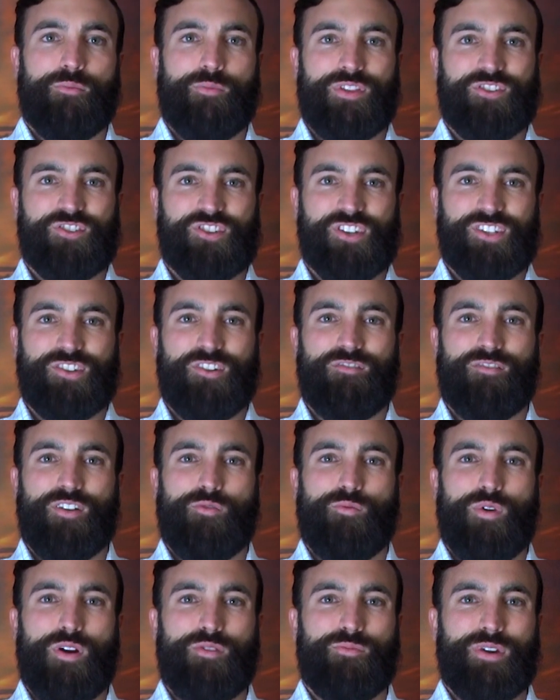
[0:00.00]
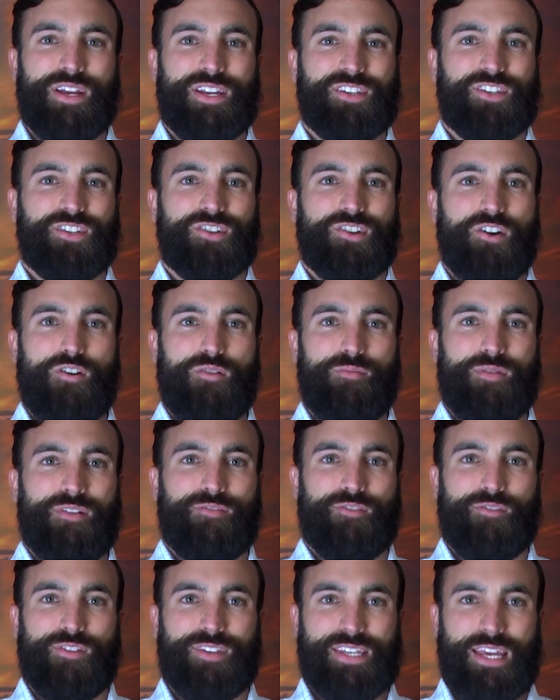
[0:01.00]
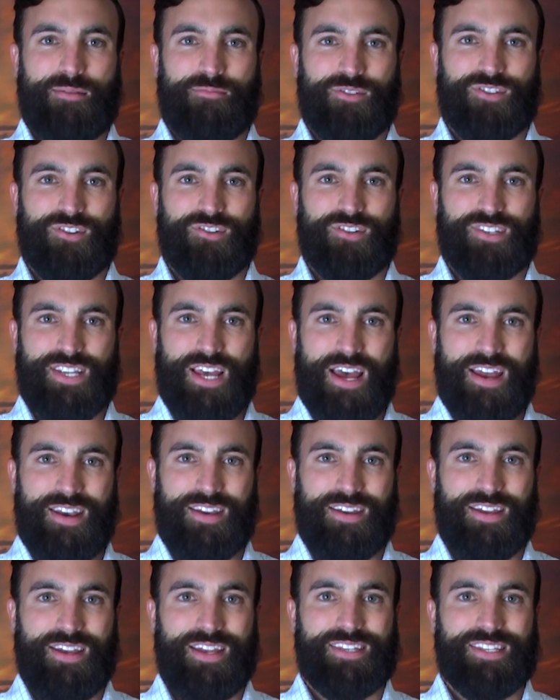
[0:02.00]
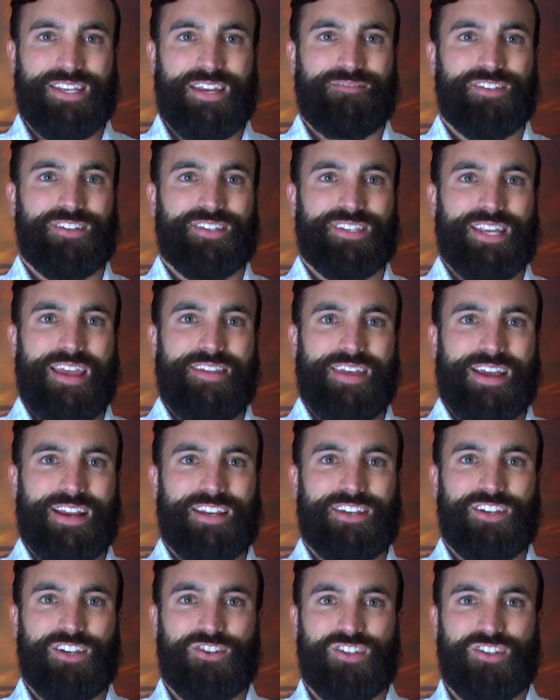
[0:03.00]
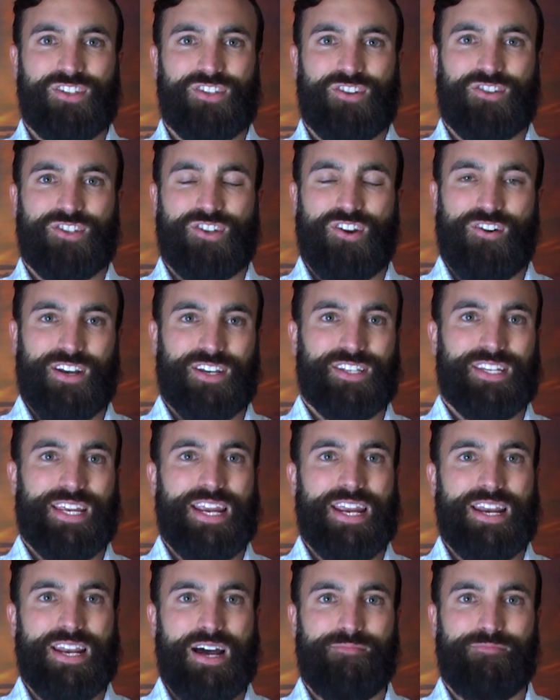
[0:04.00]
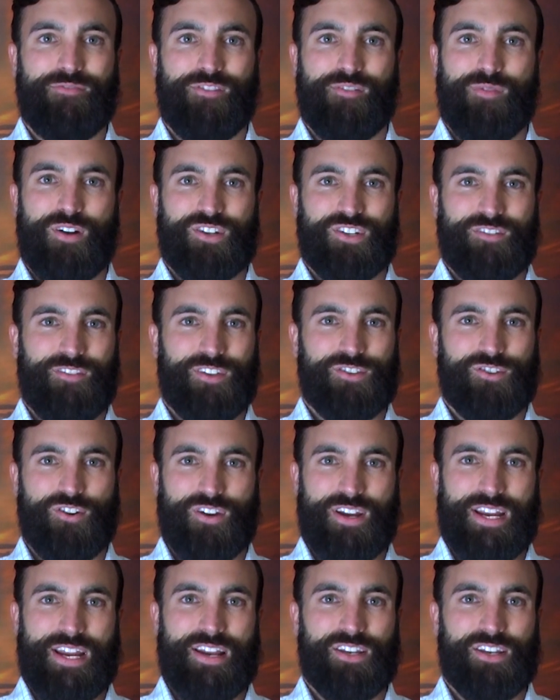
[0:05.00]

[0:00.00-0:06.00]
With just over one week to go before the tables are set, it's safe to say that conditions are starting to heat up for much of the turkey